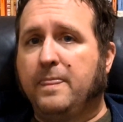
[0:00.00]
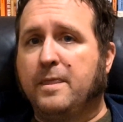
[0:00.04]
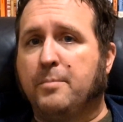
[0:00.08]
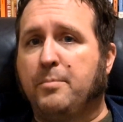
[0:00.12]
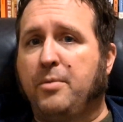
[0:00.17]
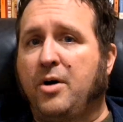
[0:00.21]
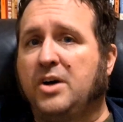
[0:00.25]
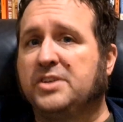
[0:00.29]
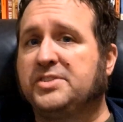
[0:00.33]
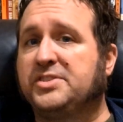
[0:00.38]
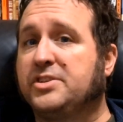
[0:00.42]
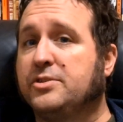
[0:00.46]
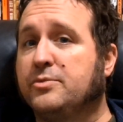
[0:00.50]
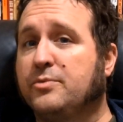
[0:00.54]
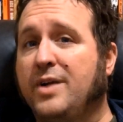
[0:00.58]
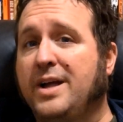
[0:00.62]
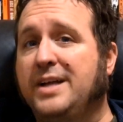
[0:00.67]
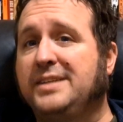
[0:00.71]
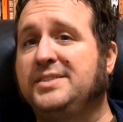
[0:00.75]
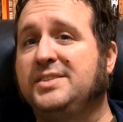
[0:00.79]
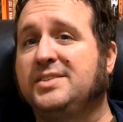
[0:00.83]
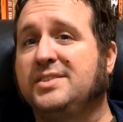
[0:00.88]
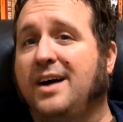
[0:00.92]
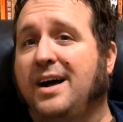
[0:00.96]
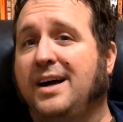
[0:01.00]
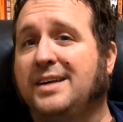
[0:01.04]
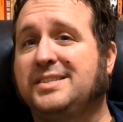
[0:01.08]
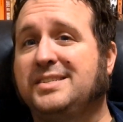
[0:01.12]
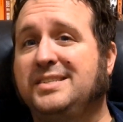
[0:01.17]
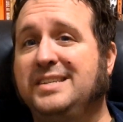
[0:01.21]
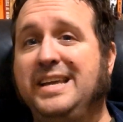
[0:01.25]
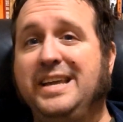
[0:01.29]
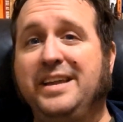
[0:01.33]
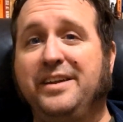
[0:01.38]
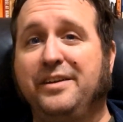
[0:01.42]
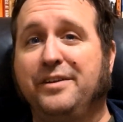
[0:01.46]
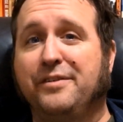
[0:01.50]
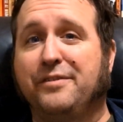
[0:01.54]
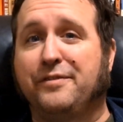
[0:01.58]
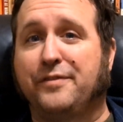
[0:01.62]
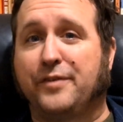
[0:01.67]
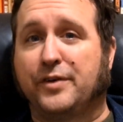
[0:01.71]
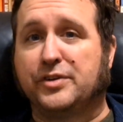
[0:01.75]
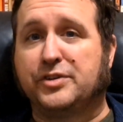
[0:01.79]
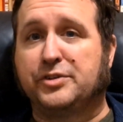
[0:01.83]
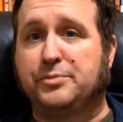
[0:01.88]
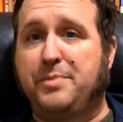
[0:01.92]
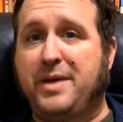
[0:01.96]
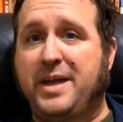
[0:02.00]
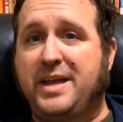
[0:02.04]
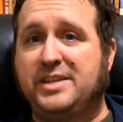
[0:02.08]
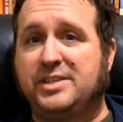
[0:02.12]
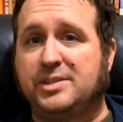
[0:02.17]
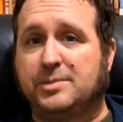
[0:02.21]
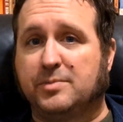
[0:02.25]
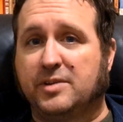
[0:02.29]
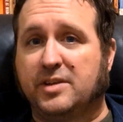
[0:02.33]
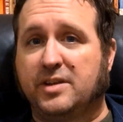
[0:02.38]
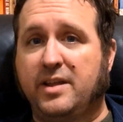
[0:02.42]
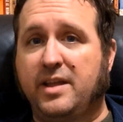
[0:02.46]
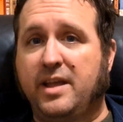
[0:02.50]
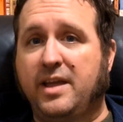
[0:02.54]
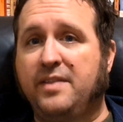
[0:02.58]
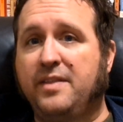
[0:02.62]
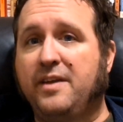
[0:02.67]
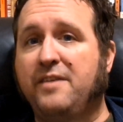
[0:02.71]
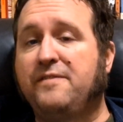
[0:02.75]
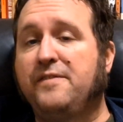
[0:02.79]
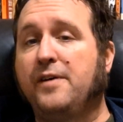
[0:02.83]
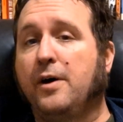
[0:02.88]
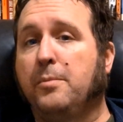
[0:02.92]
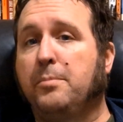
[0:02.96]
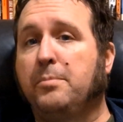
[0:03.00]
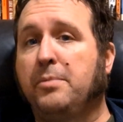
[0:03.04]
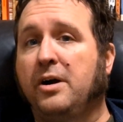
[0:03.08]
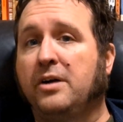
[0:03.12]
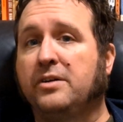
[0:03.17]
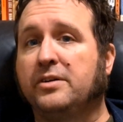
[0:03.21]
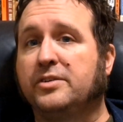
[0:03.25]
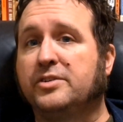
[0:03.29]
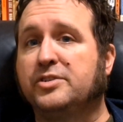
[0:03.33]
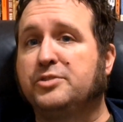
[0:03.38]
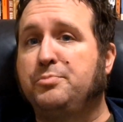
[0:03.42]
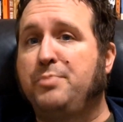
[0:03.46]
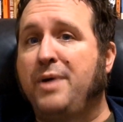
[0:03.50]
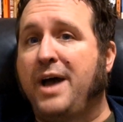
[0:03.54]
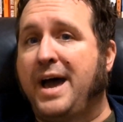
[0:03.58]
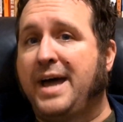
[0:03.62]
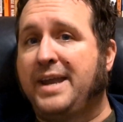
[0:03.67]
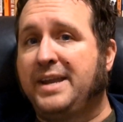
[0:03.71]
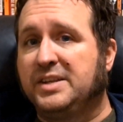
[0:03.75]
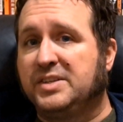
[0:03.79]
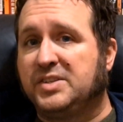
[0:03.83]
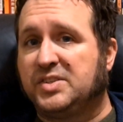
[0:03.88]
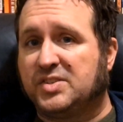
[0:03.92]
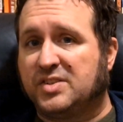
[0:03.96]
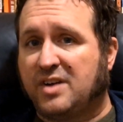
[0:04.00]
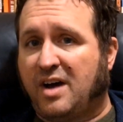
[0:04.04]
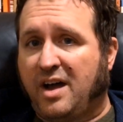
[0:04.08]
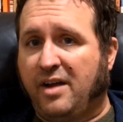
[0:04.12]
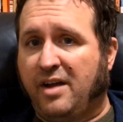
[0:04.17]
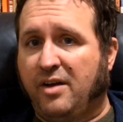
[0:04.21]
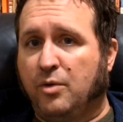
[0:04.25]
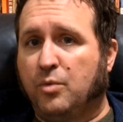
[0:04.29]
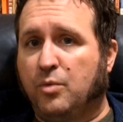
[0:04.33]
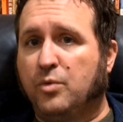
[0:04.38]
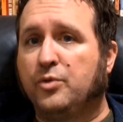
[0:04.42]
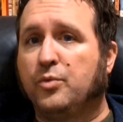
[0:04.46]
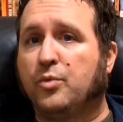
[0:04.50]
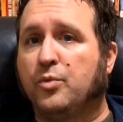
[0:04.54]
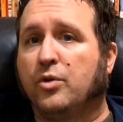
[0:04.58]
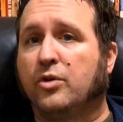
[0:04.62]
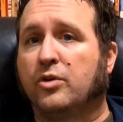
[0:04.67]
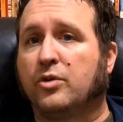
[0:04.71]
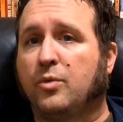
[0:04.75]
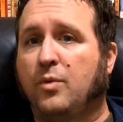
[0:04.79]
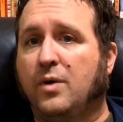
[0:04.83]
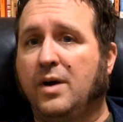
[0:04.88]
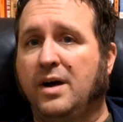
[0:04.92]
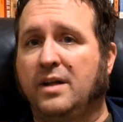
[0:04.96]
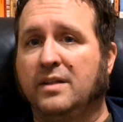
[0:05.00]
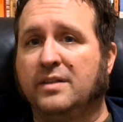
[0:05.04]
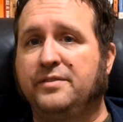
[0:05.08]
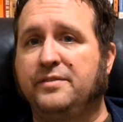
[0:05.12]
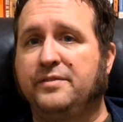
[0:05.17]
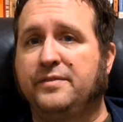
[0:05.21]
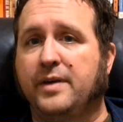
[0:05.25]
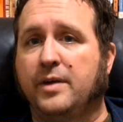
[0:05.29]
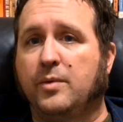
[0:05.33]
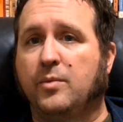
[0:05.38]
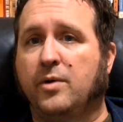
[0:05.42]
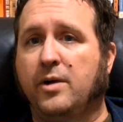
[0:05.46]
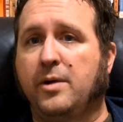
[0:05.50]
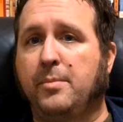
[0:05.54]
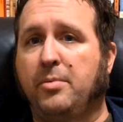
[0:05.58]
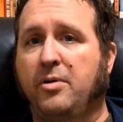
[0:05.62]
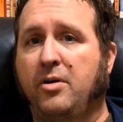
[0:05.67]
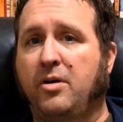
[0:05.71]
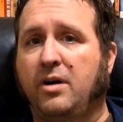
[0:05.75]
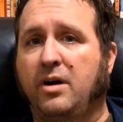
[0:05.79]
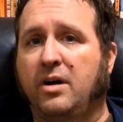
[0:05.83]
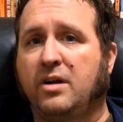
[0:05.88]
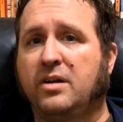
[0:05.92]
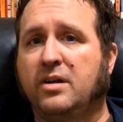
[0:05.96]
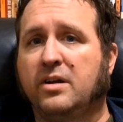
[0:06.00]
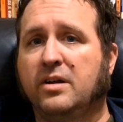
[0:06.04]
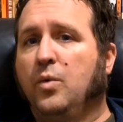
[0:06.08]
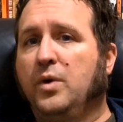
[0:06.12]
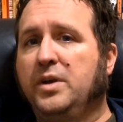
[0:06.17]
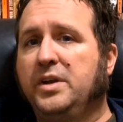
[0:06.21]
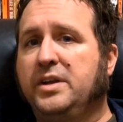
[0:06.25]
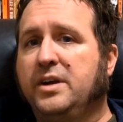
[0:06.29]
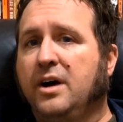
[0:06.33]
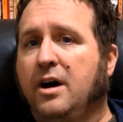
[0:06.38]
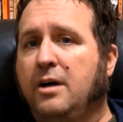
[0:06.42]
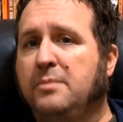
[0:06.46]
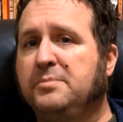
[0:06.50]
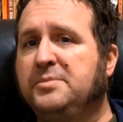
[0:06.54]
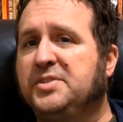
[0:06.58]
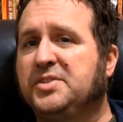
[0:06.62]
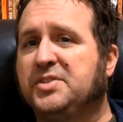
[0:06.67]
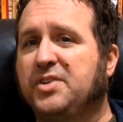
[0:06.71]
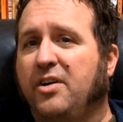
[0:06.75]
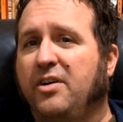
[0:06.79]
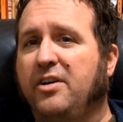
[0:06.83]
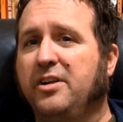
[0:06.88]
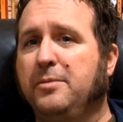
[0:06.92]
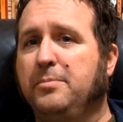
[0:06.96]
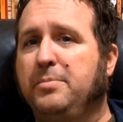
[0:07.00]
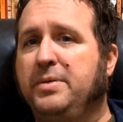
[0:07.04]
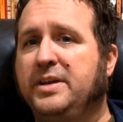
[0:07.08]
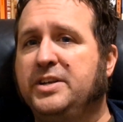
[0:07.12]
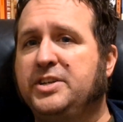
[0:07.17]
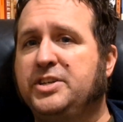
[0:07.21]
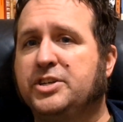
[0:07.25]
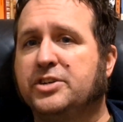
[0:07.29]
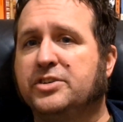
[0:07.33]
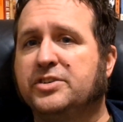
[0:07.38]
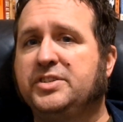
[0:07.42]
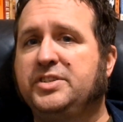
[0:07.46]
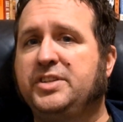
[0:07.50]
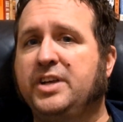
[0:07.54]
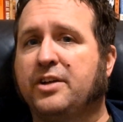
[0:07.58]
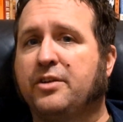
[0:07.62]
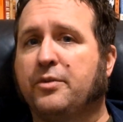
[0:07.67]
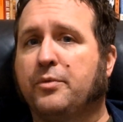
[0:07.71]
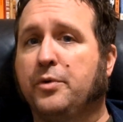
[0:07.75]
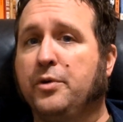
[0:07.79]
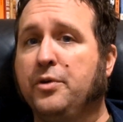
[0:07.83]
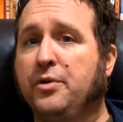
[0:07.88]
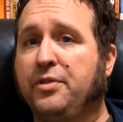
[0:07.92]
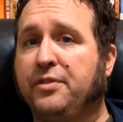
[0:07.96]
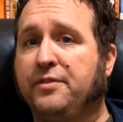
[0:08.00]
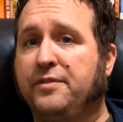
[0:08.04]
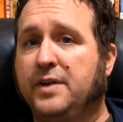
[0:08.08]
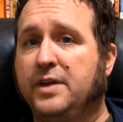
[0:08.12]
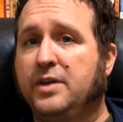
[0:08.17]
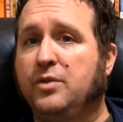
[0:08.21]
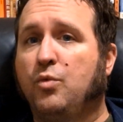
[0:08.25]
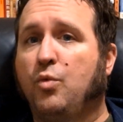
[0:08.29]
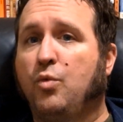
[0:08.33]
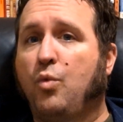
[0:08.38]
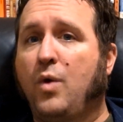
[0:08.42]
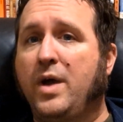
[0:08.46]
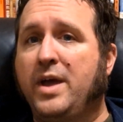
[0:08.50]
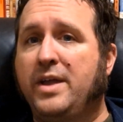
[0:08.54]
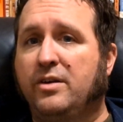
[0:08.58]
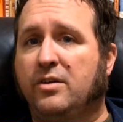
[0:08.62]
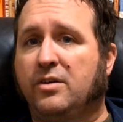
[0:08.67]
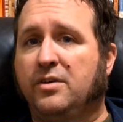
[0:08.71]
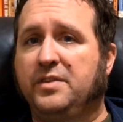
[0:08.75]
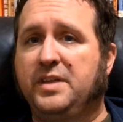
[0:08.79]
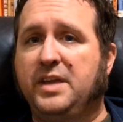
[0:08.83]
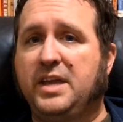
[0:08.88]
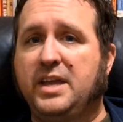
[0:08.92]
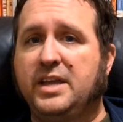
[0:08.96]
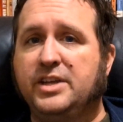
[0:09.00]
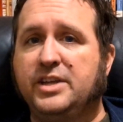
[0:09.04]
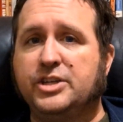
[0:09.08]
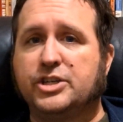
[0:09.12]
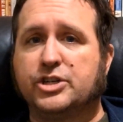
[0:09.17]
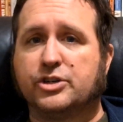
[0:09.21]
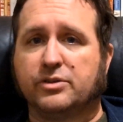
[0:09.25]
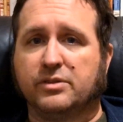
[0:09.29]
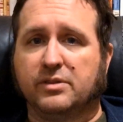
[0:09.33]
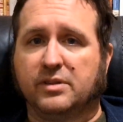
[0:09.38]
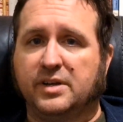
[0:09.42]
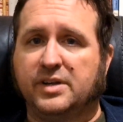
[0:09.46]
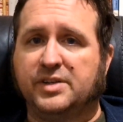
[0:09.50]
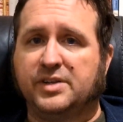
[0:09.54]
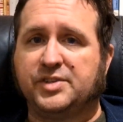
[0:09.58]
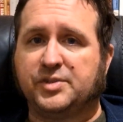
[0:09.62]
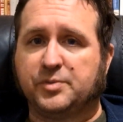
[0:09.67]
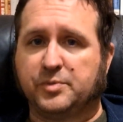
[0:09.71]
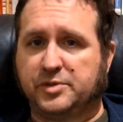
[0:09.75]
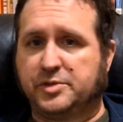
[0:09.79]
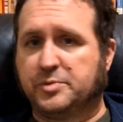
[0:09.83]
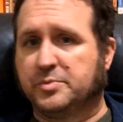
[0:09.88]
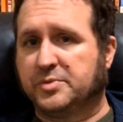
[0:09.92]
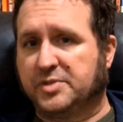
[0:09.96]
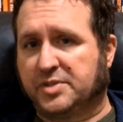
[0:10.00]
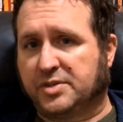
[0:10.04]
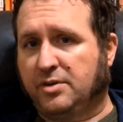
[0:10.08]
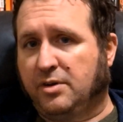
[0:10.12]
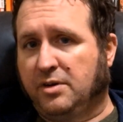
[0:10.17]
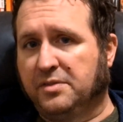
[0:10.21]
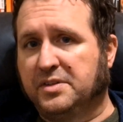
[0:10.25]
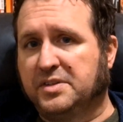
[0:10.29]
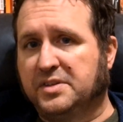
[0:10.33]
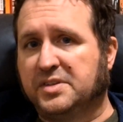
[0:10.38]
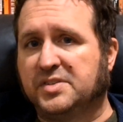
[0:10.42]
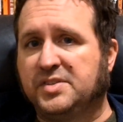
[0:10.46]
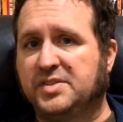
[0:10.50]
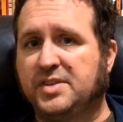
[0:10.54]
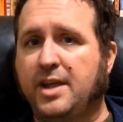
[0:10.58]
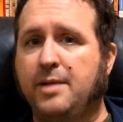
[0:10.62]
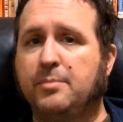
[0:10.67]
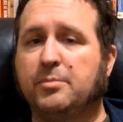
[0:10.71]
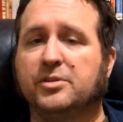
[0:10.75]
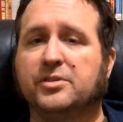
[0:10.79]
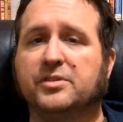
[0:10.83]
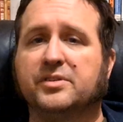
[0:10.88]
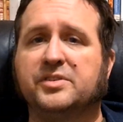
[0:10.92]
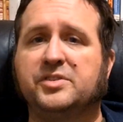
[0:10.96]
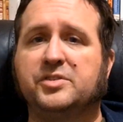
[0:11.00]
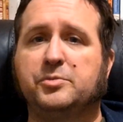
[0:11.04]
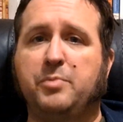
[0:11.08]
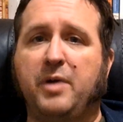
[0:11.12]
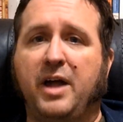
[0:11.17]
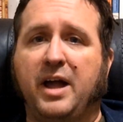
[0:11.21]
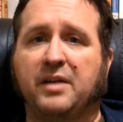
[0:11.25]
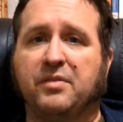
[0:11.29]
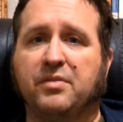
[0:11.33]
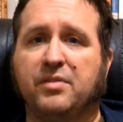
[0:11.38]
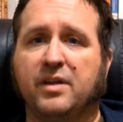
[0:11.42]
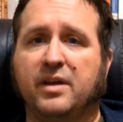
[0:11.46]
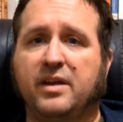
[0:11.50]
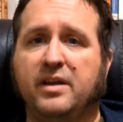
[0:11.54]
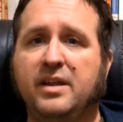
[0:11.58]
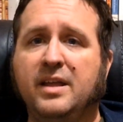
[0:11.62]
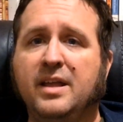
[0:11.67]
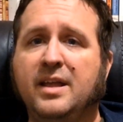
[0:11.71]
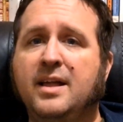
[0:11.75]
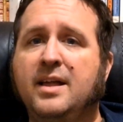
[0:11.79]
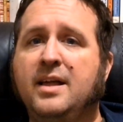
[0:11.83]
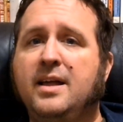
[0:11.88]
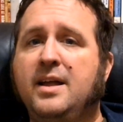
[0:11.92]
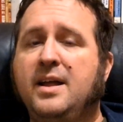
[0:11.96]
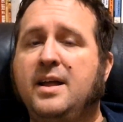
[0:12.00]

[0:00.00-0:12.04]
The Boston Red Sox needed a first baseman, and they felt Buckner's batting style would work well in Fenway Park. When Cubs starting pitcher Dick Ruthven went on the injured list, which was called the disabled list back then,